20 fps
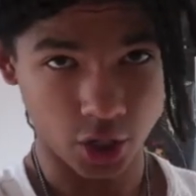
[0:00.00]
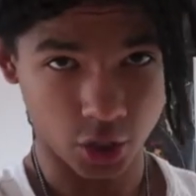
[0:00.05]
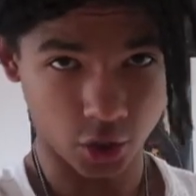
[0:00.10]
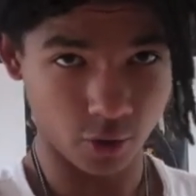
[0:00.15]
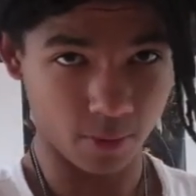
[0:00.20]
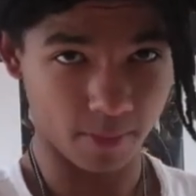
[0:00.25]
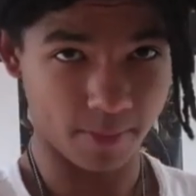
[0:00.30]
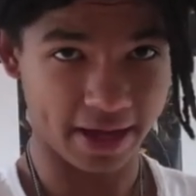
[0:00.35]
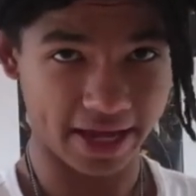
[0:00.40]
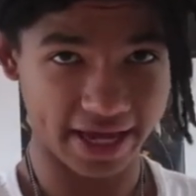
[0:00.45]

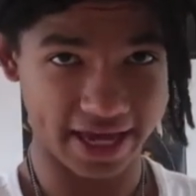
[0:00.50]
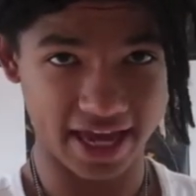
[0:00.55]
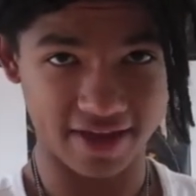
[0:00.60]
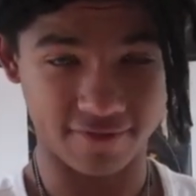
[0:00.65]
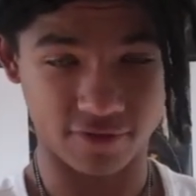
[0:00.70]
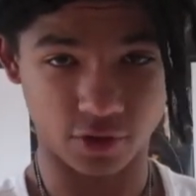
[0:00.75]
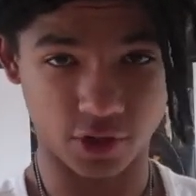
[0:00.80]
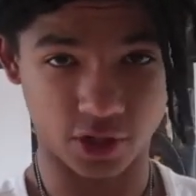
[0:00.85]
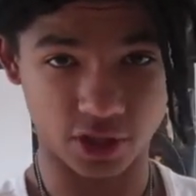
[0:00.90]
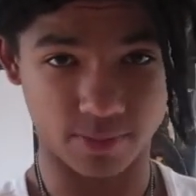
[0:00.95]
go and buy it
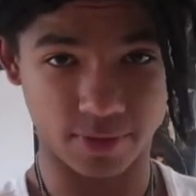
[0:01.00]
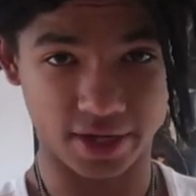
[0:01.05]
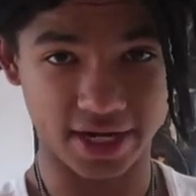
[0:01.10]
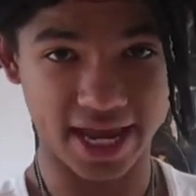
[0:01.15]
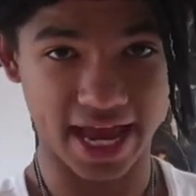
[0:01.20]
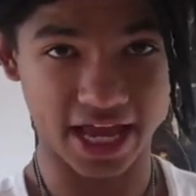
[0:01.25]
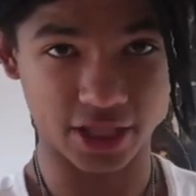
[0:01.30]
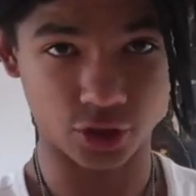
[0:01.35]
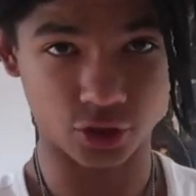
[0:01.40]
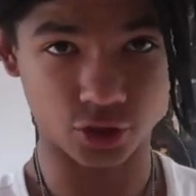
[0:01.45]
if you've got the
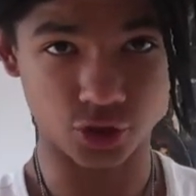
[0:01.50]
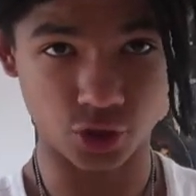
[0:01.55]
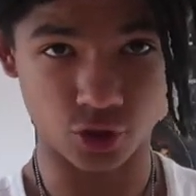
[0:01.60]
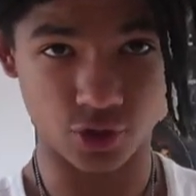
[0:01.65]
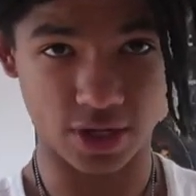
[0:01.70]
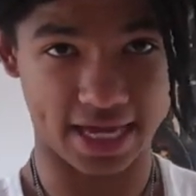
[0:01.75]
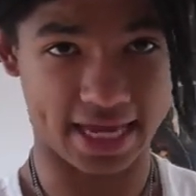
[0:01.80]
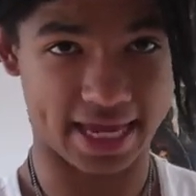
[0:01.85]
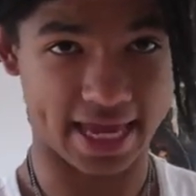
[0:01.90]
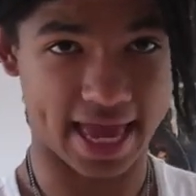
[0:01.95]
money and you're
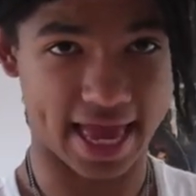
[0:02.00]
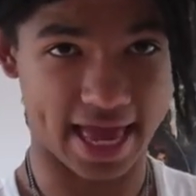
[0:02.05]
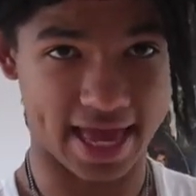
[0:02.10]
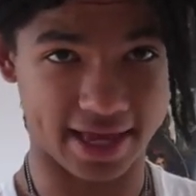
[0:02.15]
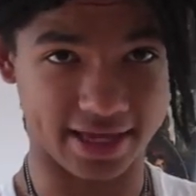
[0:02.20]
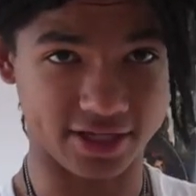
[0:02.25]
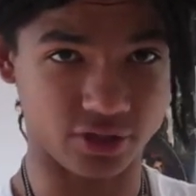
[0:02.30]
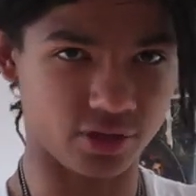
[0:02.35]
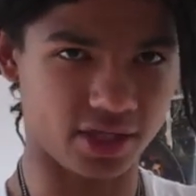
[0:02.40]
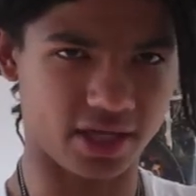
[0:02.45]
doing,
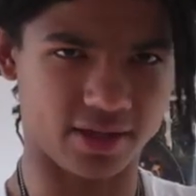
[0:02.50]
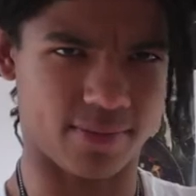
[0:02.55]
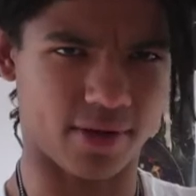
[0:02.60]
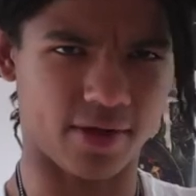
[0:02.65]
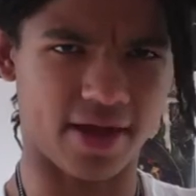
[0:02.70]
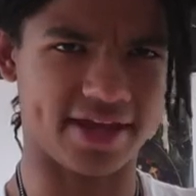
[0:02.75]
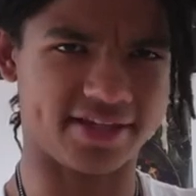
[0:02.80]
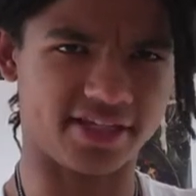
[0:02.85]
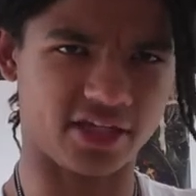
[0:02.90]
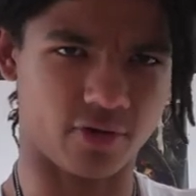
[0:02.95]
uh, it's only
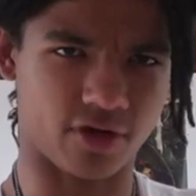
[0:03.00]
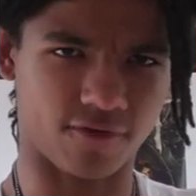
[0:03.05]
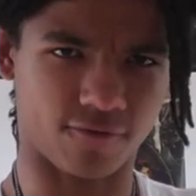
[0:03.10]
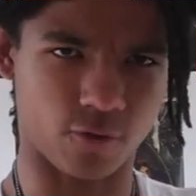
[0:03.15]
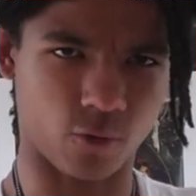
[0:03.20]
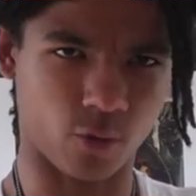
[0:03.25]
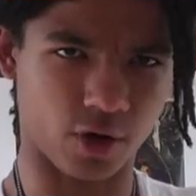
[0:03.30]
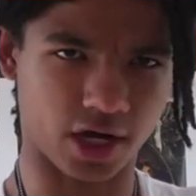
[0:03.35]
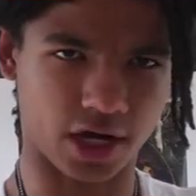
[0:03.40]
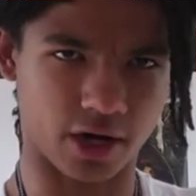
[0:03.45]
about 80 quid
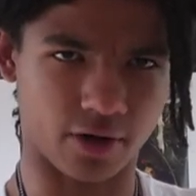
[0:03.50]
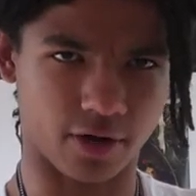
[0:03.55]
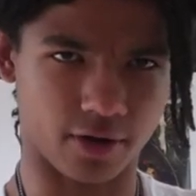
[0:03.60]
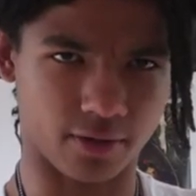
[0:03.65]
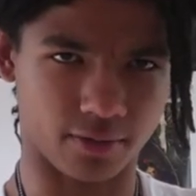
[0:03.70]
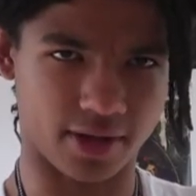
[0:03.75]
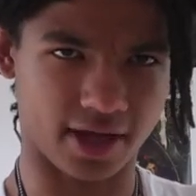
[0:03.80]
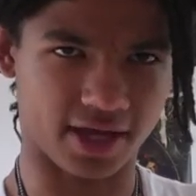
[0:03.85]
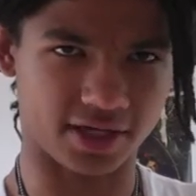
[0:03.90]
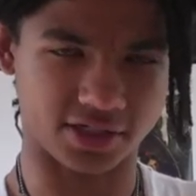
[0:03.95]
for one hour
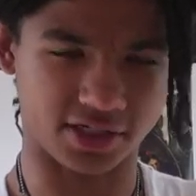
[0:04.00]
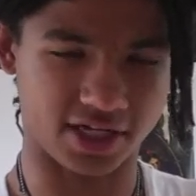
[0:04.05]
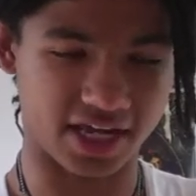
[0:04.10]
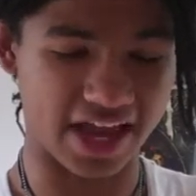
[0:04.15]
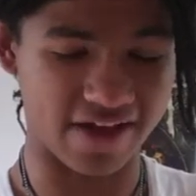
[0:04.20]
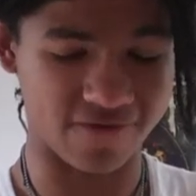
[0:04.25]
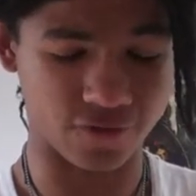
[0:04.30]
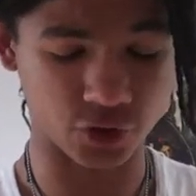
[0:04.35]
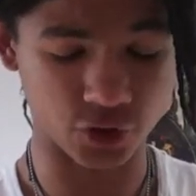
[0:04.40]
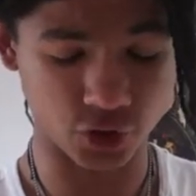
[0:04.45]

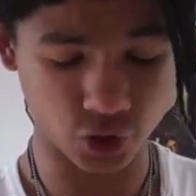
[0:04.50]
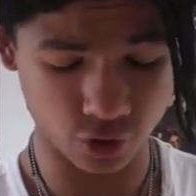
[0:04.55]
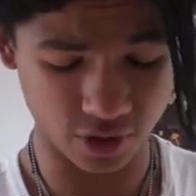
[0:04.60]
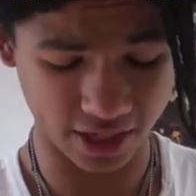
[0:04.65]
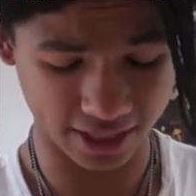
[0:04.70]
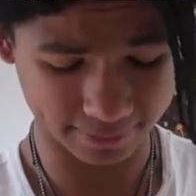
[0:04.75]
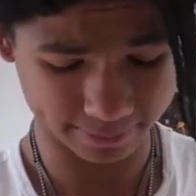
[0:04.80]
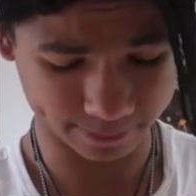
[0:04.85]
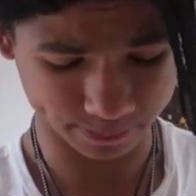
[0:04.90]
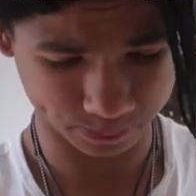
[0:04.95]
HD. If you're
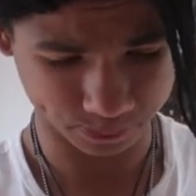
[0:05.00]
doing